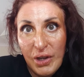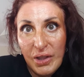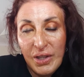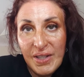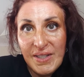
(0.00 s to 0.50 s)

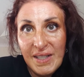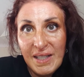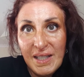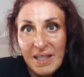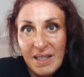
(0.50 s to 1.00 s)
This
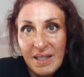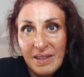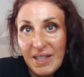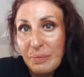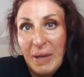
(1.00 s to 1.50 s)

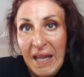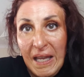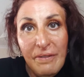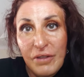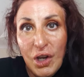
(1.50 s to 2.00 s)

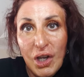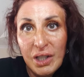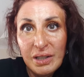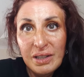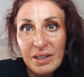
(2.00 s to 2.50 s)

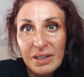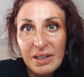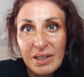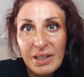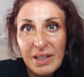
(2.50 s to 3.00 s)
behaviour
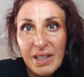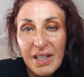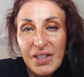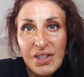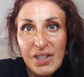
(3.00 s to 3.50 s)

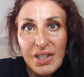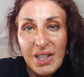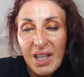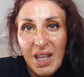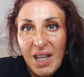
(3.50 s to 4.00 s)

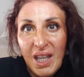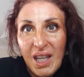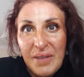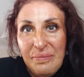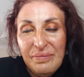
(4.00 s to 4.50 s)

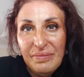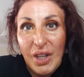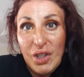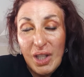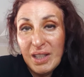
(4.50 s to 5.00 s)

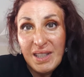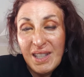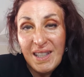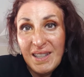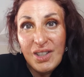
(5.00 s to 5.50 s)
it
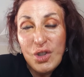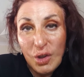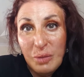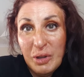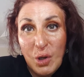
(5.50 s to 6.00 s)

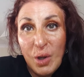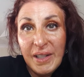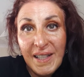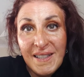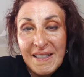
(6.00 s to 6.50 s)
shouldn't be
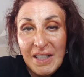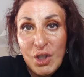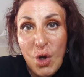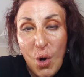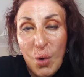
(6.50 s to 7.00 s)
tolerated
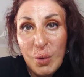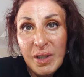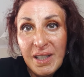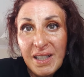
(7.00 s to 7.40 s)
at all.